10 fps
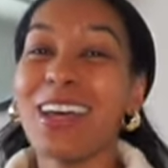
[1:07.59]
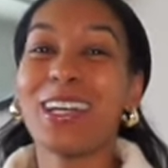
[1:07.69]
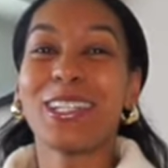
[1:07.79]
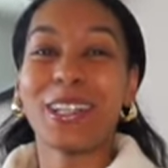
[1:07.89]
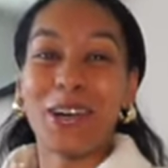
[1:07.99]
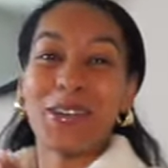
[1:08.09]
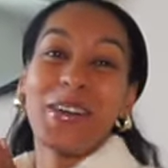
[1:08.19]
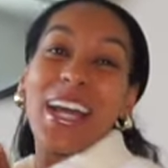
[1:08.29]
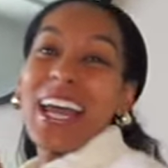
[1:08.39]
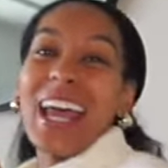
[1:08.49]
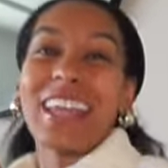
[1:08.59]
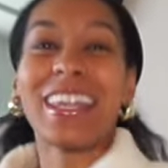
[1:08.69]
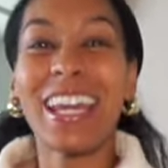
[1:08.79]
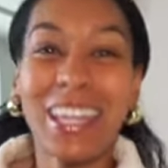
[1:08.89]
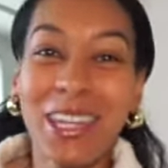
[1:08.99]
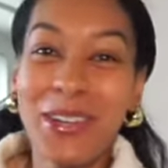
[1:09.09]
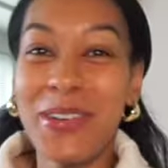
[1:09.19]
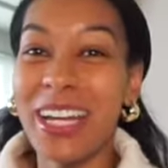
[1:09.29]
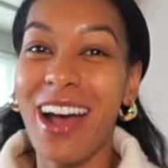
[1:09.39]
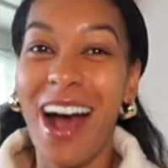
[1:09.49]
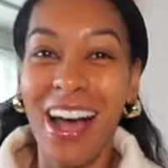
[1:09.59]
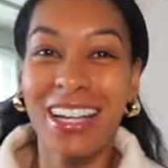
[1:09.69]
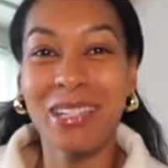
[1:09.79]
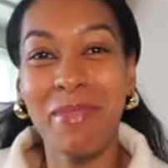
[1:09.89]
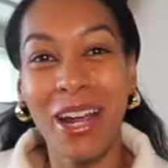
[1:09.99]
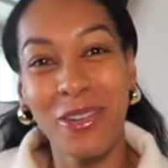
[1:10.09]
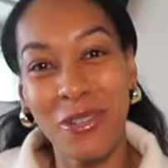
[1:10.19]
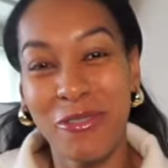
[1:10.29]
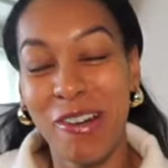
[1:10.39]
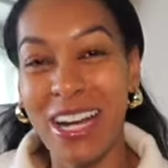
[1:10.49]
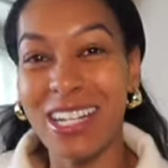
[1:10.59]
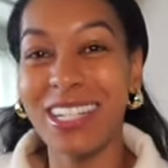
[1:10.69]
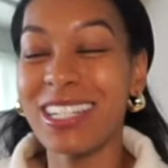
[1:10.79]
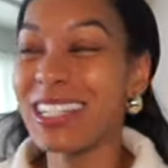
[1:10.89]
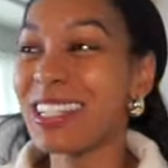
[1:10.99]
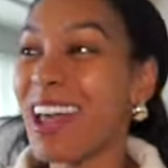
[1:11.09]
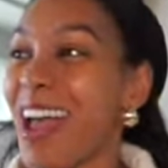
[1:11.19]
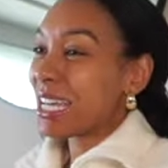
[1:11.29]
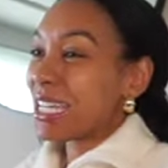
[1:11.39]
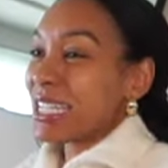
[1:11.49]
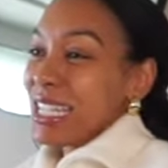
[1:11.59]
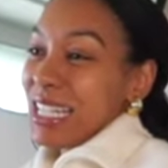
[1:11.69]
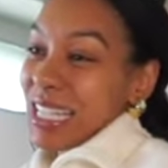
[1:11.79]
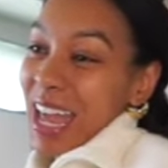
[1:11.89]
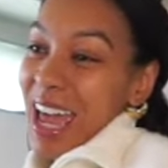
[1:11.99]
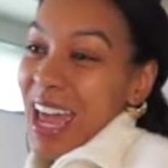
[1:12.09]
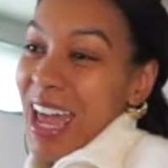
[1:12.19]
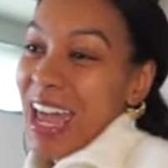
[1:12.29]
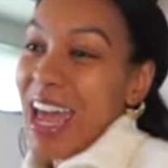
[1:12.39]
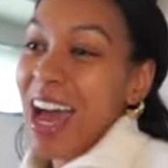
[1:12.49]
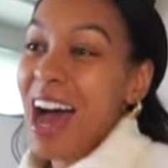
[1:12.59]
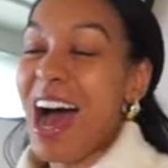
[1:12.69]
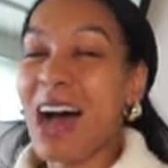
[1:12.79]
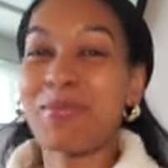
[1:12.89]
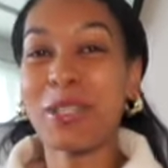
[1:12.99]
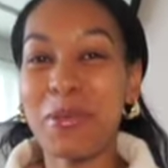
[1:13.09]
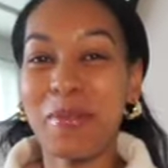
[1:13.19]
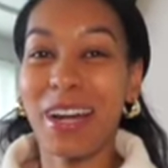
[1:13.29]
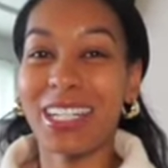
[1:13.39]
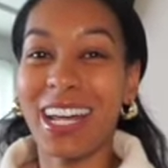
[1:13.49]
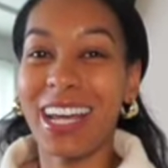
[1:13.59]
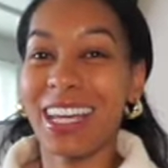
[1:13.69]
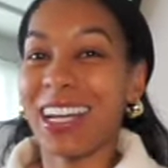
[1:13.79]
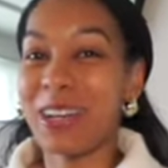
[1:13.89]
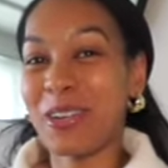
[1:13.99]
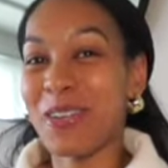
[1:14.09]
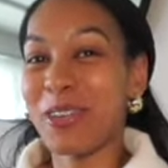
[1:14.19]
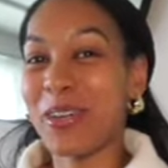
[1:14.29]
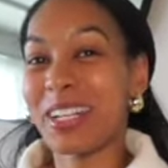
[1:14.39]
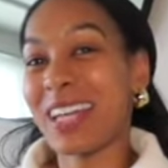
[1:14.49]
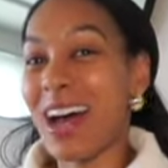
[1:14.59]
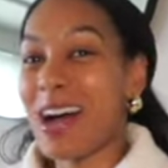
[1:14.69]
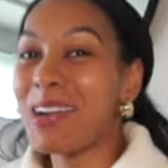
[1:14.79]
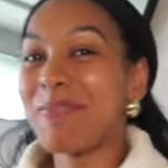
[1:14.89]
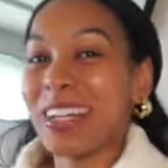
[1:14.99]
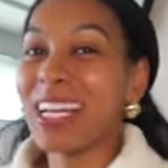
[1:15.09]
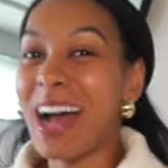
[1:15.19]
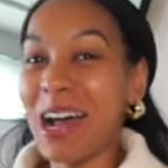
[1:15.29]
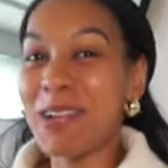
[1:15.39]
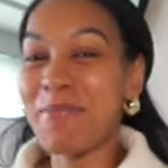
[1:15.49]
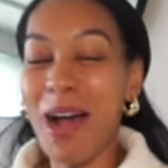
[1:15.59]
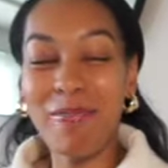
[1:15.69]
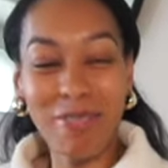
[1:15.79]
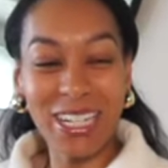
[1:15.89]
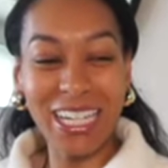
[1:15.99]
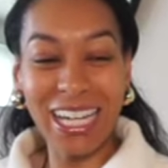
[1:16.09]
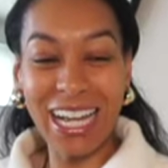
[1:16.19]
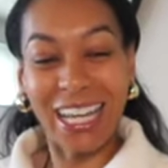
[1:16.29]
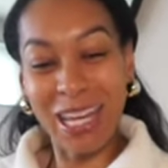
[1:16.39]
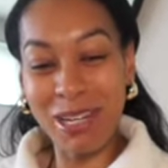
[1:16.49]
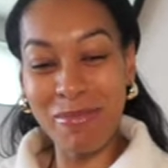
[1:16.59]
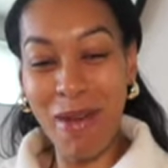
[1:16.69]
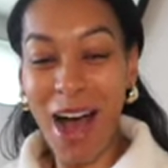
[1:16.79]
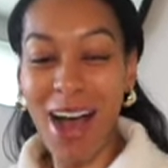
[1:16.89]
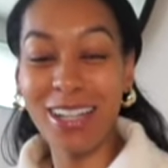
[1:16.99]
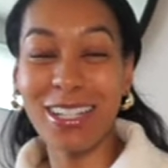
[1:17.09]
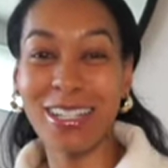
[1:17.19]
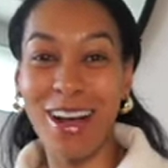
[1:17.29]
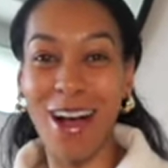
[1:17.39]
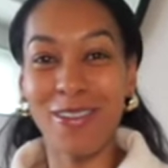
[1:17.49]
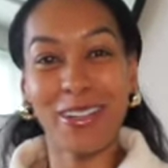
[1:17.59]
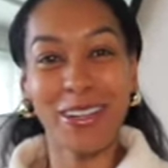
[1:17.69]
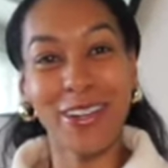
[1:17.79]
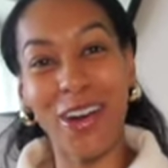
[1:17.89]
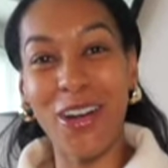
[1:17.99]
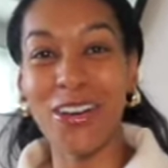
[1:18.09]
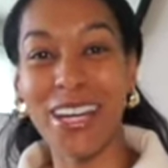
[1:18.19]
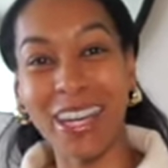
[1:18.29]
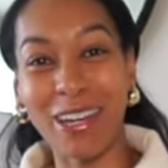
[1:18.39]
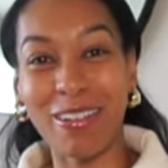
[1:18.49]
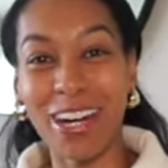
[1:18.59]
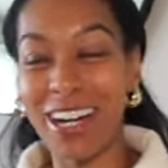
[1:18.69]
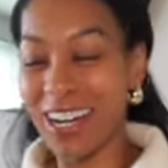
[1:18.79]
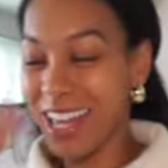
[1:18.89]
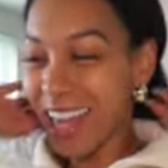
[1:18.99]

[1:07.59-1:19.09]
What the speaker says: So thank you and hi to my new friends. Today, I'm super excited. I don't know if you can tell. I'm really hype. I'm really like in my soft girl era.